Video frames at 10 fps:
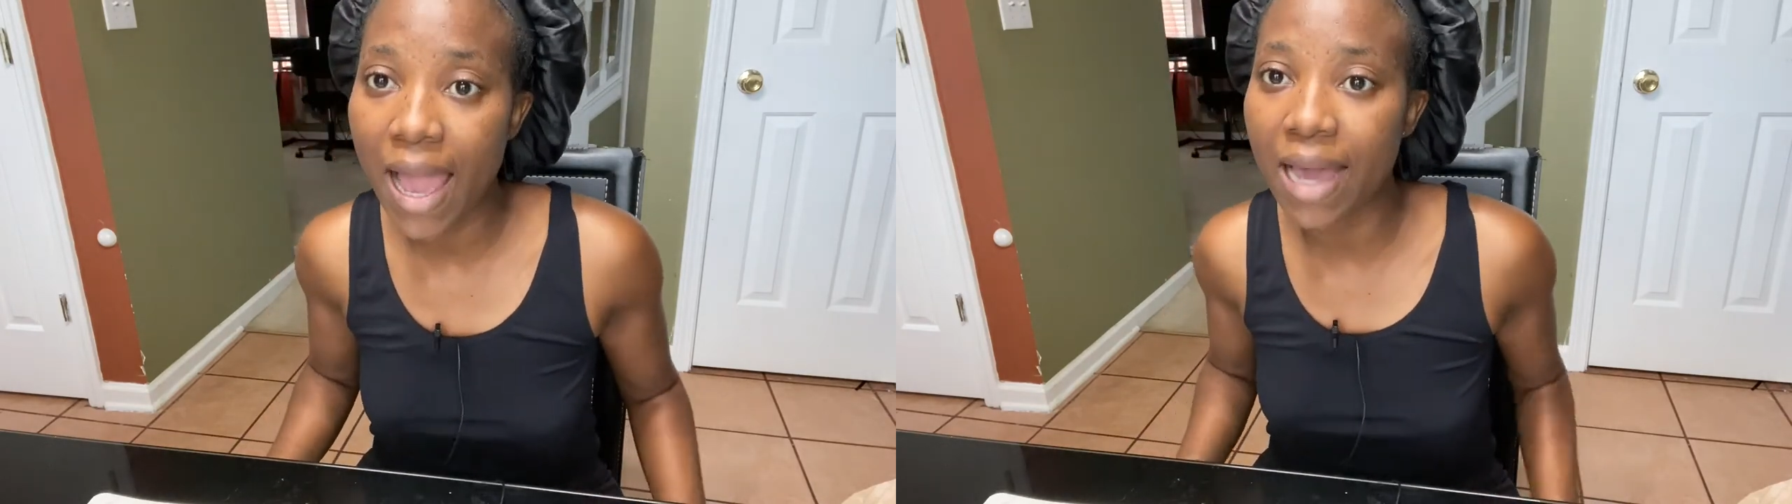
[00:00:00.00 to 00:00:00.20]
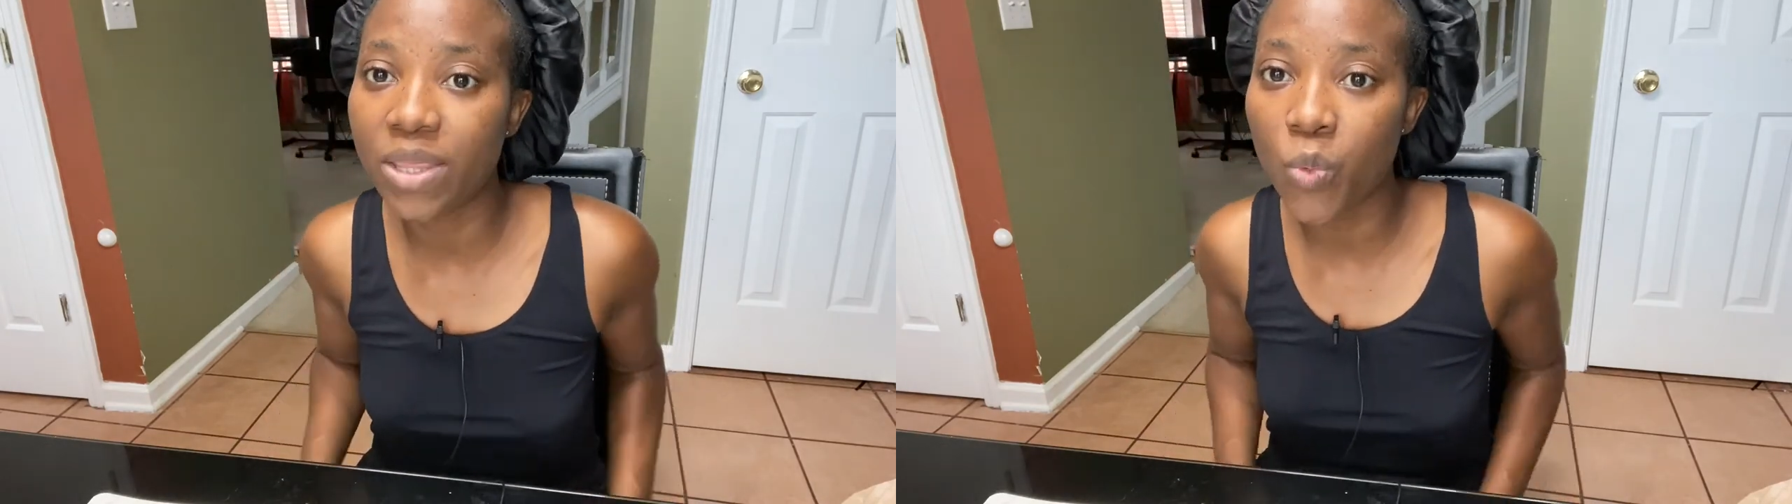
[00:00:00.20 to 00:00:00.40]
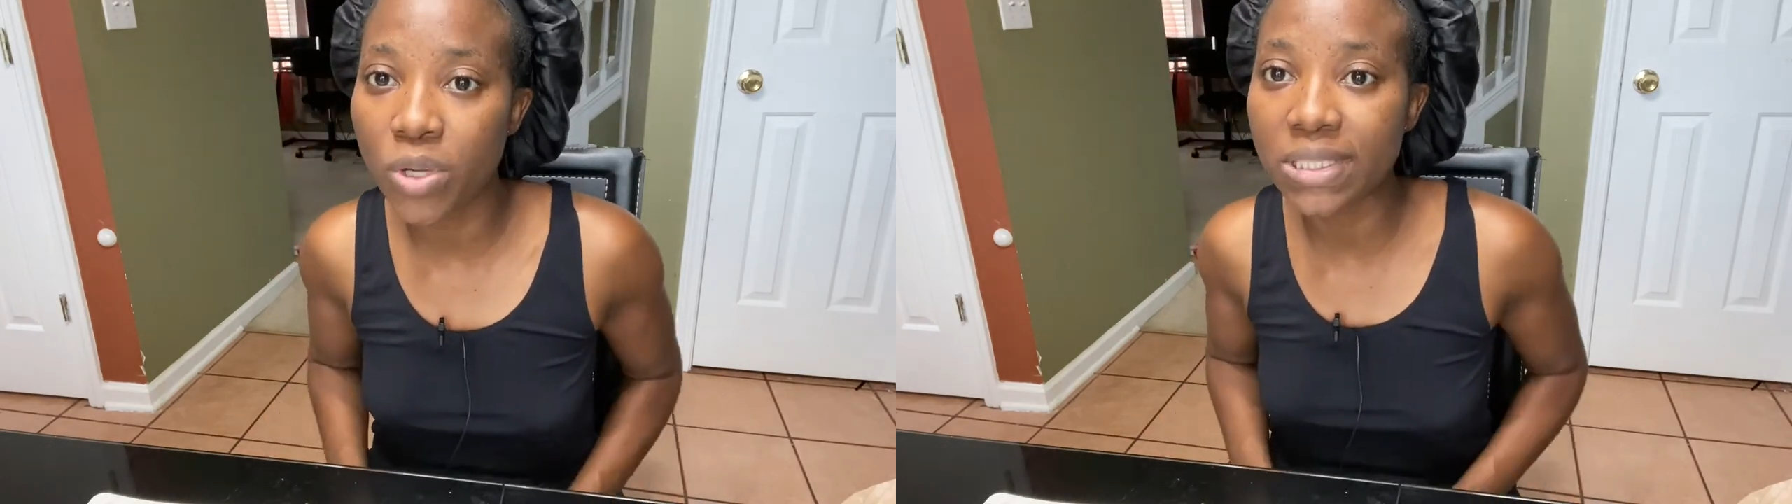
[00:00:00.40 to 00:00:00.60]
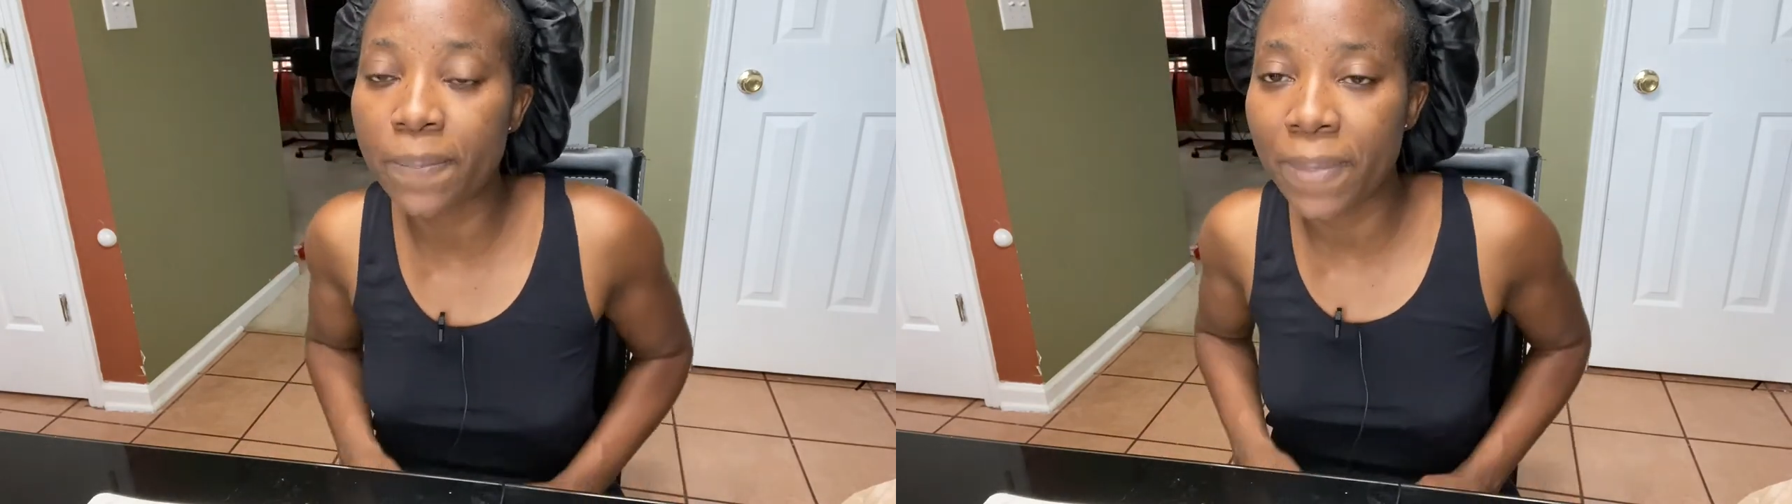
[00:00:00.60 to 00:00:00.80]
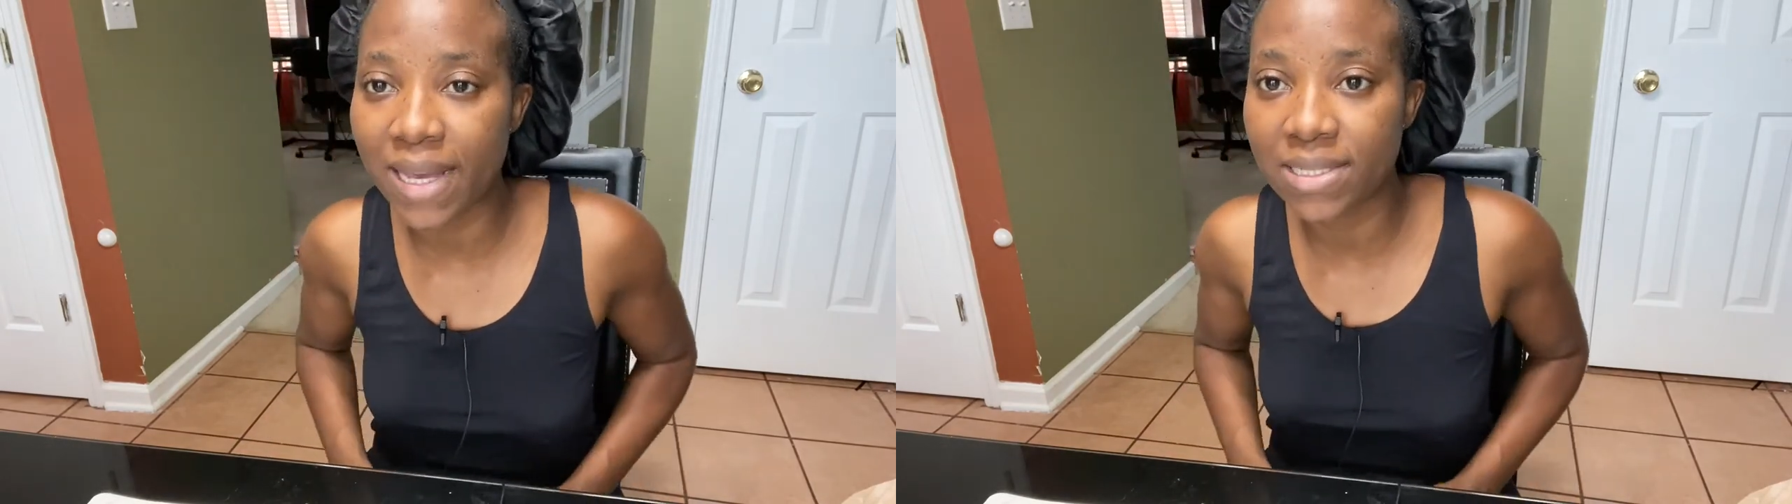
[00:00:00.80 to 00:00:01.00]
are the ones
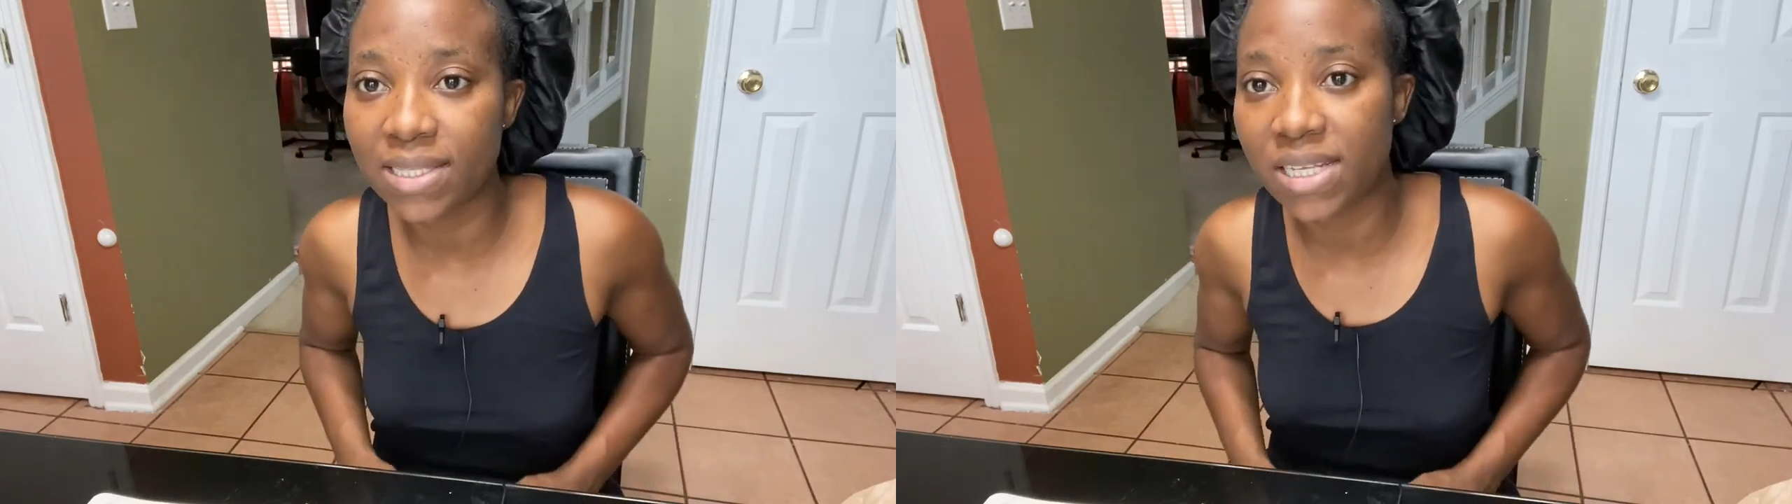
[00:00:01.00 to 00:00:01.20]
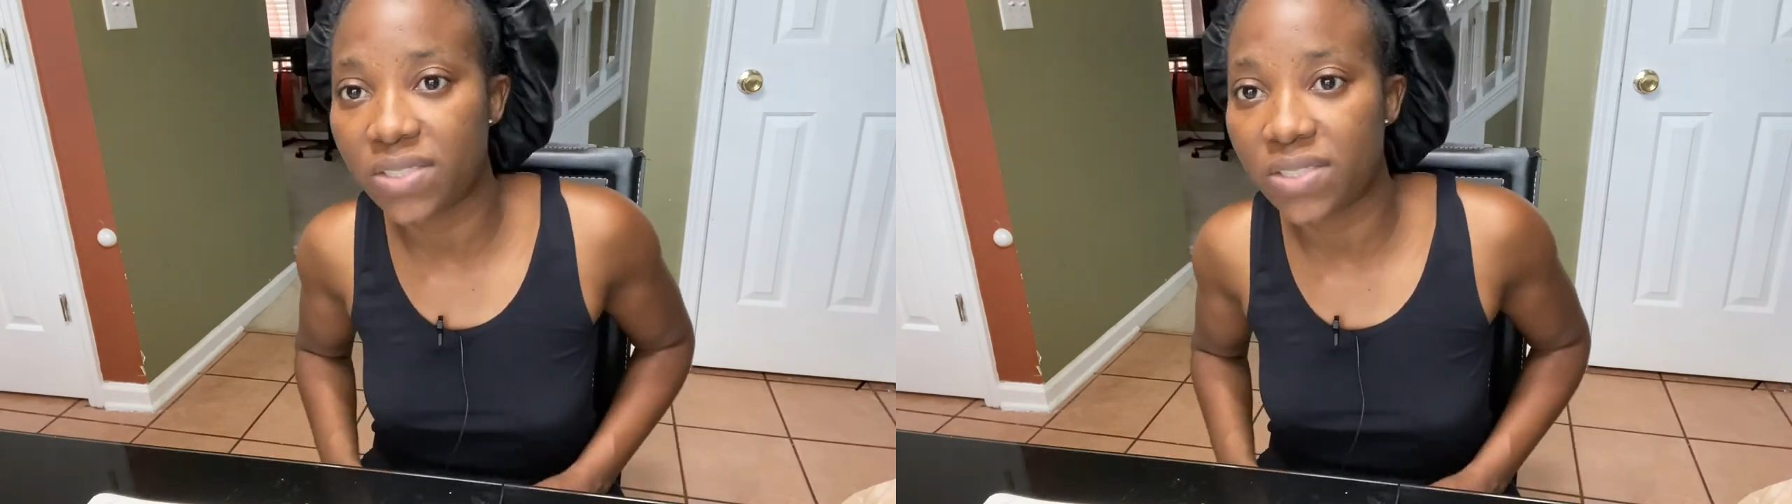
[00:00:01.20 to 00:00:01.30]
passing these